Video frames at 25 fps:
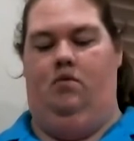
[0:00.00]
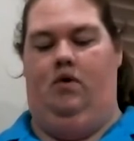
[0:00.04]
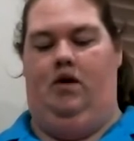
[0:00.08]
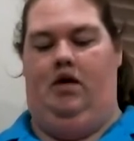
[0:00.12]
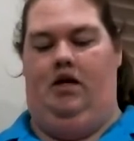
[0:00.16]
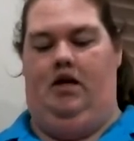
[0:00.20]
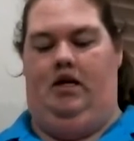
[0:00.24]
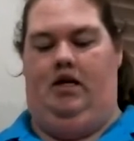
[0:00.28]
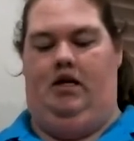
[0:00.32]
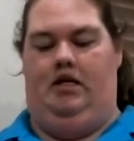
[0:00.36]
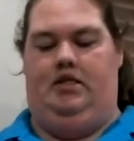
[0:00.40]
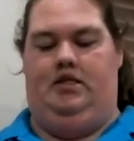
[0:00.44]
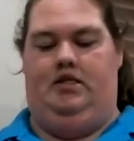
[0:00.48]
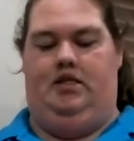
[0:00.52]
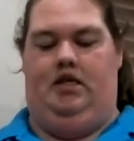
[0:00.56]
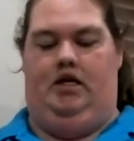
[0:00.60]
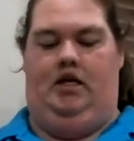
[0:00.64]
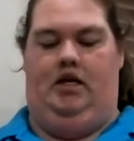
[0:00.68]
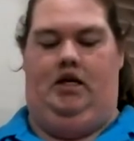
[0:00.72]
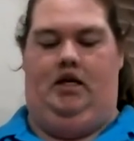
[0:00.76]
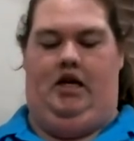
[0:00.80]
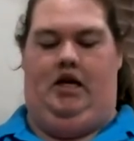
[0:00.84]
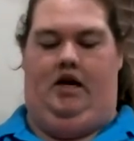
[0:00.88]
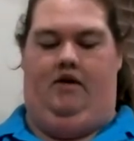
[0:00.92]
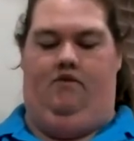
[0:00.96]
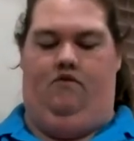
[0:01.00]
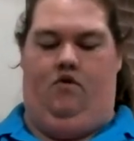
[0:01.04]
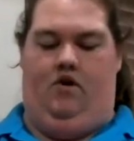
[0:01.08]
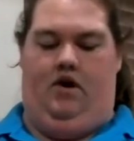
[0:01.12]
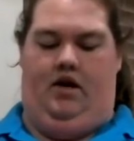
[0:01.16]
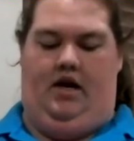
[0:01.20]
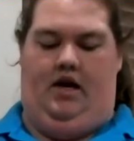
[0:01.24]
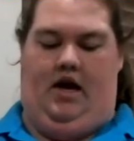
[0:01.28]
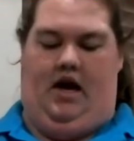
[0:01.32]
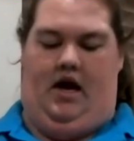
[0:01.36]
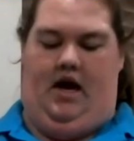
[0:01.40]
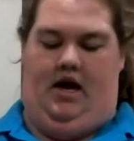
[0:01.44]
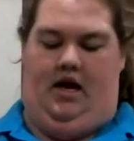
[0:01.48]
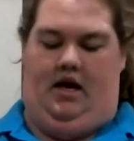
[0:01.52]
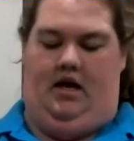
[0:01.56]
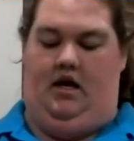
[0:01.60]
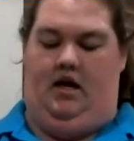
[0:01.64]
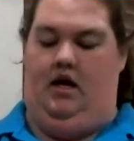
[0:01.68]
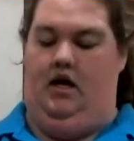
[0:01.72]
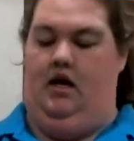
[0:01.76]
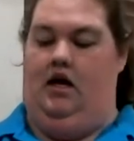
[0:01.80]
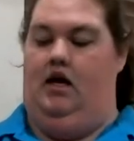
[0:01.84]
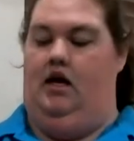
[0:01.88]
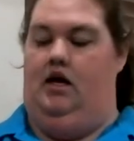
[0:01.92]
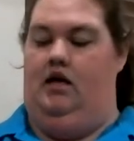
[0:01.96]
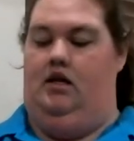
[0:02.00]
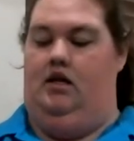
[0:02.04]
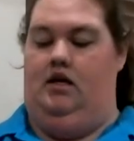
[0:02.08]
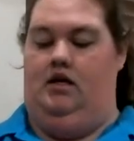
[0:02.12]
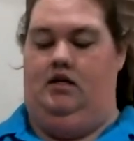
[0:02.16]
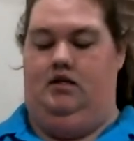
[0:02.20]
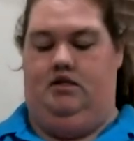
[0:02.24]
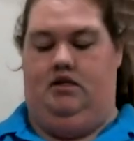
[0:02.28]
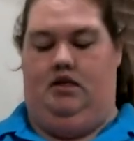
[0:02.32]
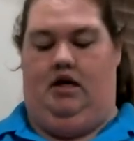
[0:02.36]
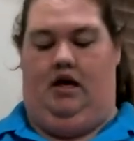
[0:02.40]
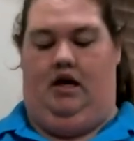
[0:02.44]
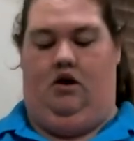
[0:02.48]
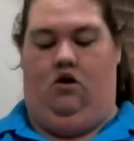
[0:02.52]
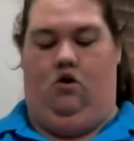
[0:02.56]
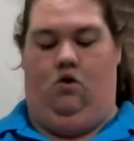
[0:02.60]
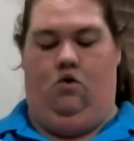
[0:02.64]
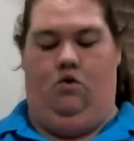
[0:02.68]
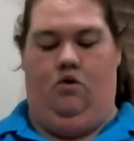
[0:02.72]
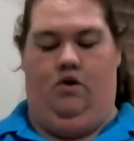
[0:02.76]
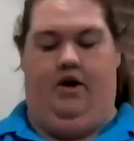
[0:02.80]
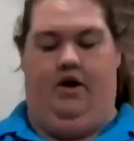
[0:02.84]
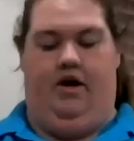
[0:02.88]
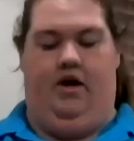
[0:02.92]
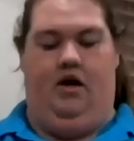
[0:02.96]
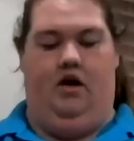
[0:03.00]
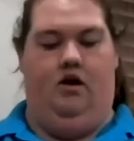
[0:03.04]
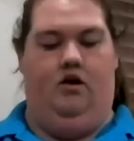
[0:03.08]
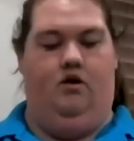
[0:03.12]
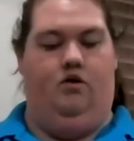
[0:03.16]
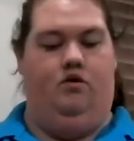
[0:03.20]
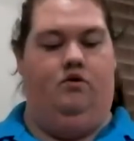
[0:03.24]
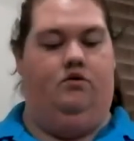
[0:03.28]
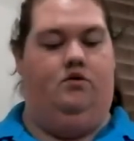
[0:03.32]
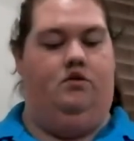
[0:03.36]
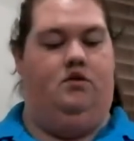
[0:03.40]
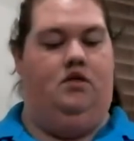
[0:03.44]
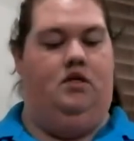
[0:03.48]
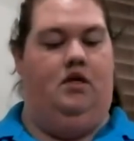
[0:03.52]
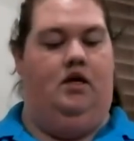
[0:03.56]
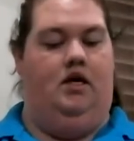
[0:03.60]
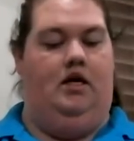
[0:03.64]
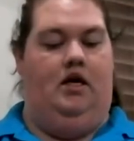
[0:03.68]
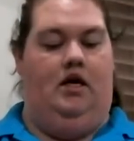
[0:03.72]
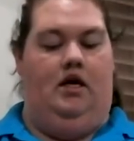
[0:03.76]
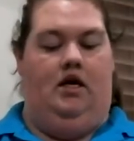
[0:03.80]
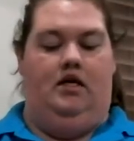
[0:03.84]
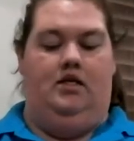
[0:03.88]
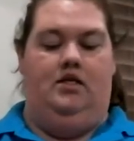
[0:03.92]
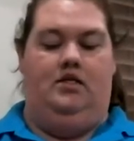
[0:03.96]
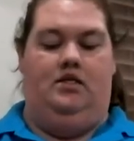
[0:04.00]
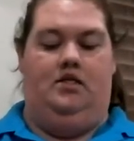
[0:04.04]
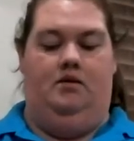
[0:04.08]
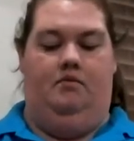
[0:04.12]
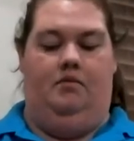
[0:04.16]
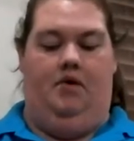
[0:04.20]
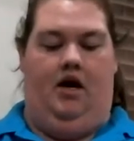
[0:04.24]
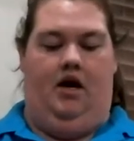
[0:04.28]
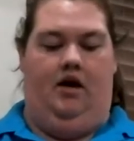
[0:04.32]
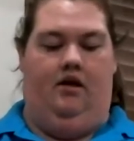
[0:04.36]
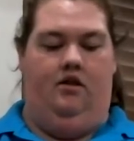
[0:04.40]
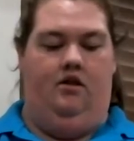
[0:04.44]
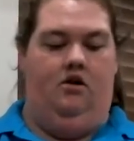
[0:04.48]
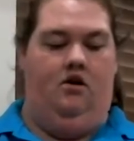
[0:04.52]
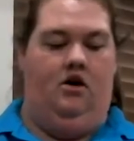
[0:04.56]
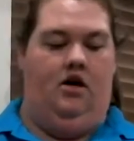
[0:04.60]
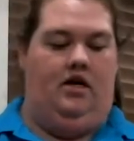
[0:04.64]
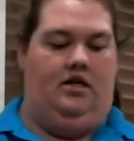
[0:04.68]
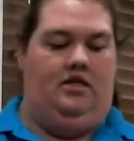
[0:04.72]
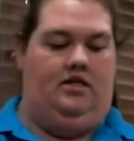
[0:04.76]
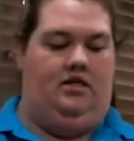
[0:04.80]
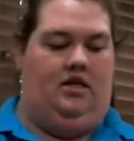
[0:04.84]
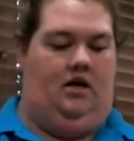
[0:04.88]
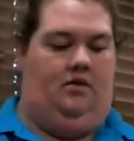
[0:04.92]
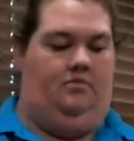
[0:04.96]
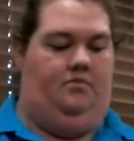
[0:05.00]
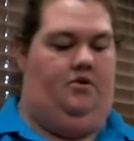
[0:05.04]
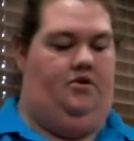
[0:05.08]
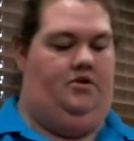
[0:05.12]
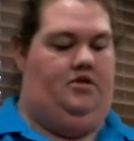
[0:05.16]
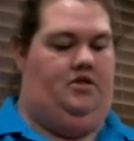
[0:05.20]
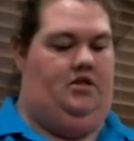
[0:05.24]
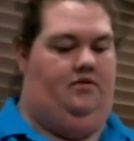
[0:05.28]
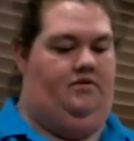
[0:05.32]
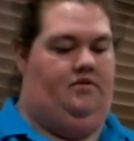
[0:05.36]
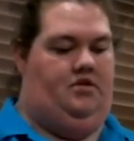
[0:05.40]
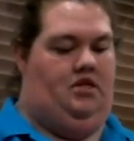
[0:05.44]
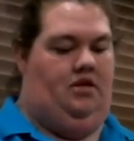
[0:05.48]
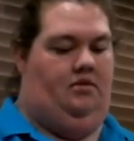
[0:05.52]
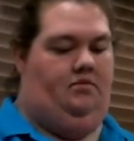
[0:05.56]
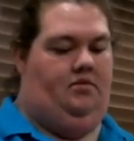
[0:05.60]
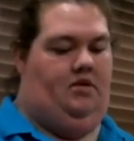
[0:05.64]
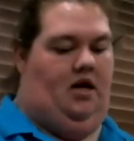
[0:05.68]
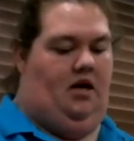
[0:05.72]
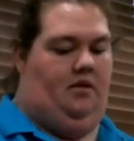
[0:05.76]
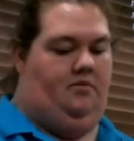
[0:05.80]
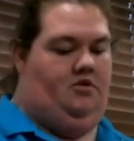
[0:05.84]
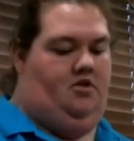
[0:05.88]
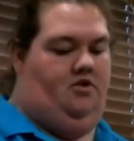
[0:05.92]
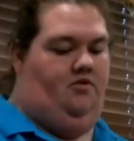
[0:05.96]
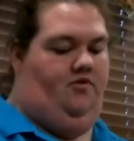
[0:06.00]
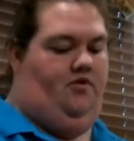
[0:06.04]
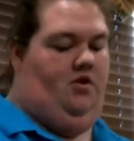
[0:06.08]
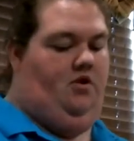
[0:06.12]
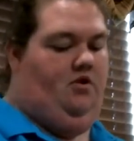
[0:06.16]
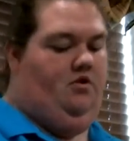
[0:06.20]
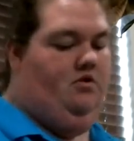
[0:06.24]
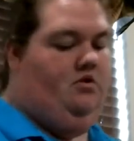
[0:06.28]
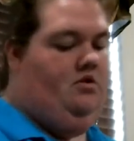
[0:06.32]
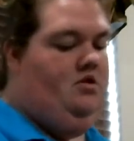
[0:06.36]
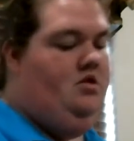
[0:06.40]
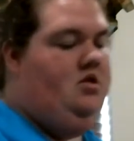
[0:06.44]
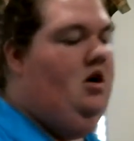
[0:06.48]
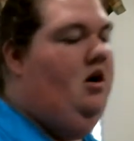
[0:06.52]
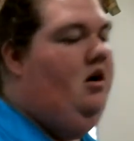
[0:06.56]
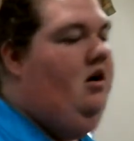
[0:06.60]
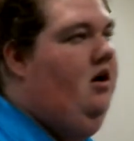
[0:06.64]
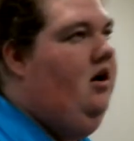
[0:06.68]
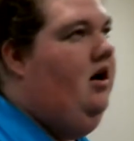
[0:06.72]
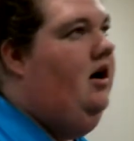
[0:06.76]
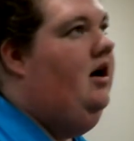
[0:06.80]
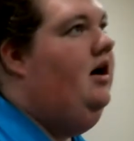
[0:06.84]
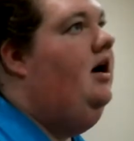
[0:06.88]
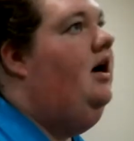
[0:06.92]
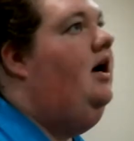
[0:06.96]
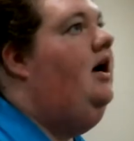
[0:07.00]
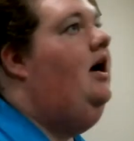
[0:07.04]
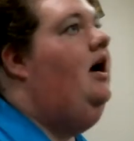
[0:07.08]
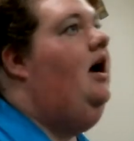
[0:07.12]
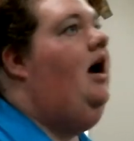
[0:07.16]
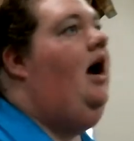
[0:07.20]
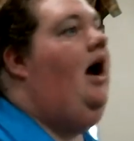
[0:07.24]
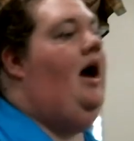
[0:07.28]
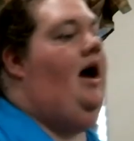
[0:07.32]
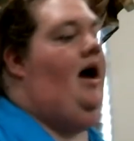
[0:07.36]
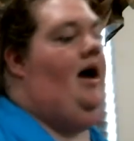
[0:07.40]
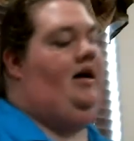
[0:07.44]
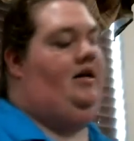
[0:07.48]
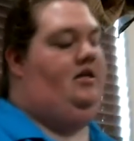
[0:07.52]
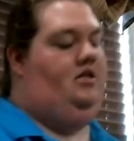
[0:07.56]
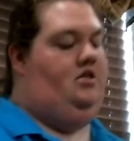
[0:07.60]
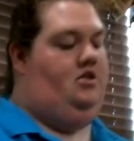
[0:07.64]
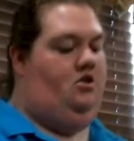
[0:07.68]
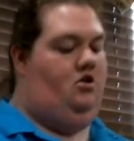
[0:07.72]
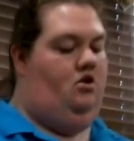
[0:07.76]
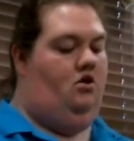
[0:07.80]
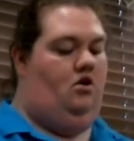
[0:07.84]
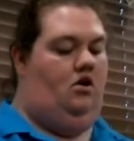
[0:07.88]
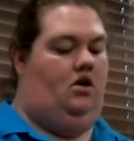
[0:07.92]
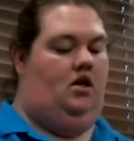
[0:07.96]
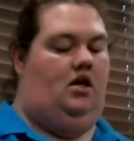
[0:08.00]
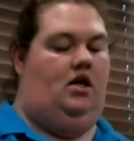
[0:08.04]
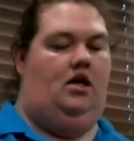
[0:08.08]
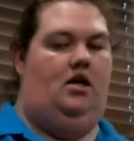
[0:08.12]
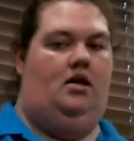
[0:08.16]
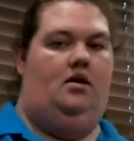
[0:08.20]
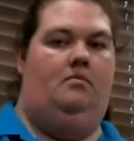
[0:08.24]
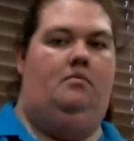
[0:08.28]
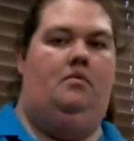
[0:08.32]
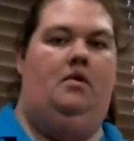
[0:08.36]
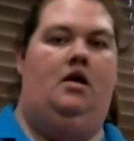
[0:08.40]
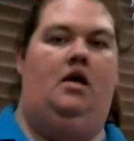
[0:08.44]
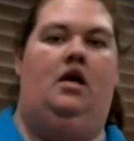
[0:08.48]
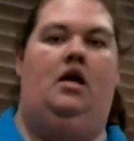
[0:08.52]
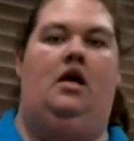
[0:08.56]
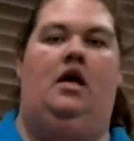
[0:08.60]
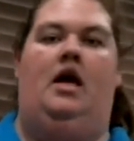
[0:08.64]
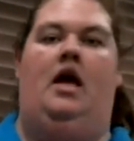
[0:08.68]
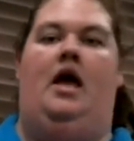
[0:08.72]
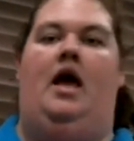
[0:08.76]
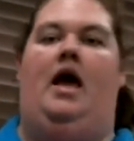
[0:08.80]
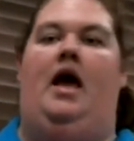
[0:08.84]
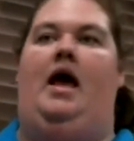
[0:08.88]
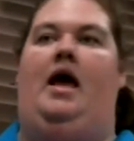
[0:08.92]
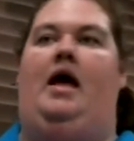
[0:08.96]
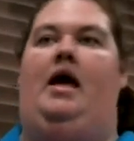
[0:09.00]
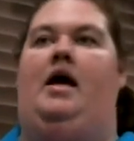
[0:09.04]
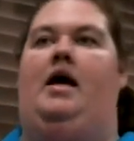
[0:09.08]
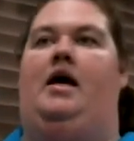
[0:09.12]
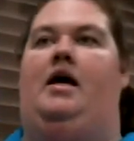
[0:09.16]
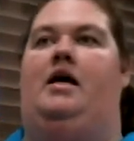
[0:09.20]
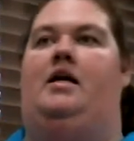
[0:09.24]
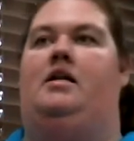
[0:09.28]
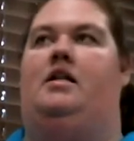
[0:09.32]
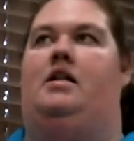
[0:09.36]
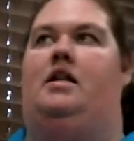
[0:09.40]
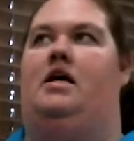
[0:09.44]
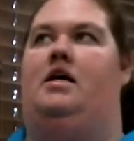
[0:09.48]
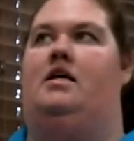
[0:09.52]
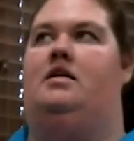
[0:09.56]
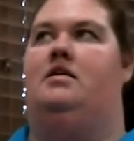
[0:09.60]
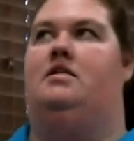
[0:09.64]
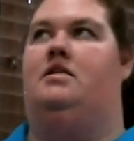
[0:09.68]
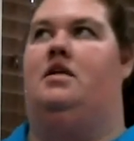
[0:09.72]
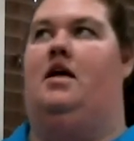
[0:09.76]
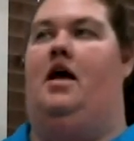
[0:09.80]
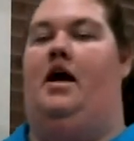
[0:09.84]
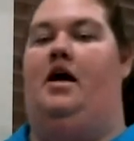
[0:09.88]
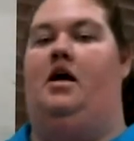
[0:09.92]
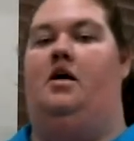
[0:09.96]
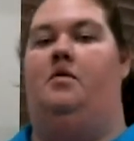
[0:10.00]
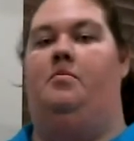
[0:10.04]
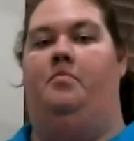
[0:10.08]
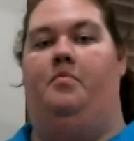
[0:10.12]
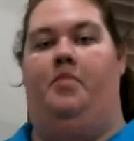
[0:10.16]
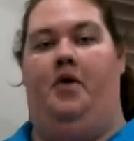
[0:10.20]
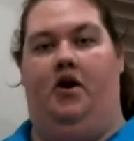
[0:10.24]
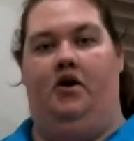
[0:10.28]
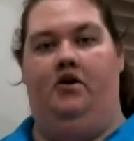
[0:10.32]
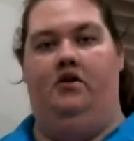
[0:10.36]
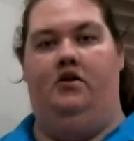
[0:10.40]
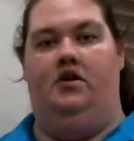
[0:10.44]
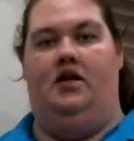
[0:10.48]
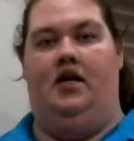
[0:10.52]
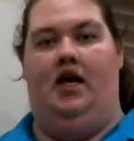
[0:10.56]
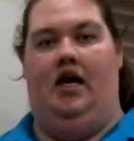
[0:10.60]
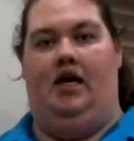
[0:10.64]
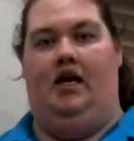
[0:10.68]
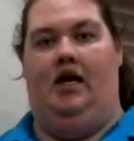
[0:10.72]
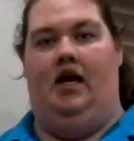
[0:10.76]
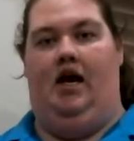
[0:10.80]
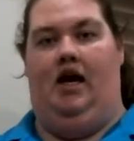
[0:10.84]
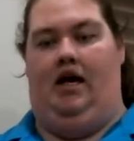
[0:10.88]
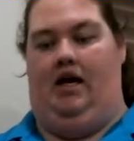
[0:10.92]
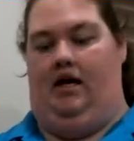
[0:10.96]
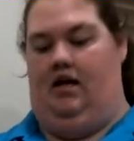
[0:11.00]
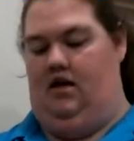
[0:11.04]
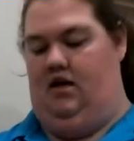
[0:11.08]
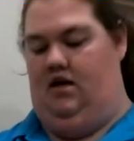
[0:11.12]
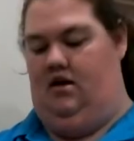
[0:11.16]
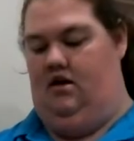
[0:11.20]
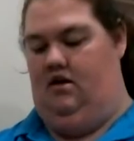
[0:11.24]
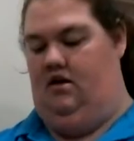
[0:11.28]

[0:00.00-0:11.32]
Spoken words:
we need to eat every day. Things like Oreos. Some other examples of sometimes foods are ice cream and things like birthday cake.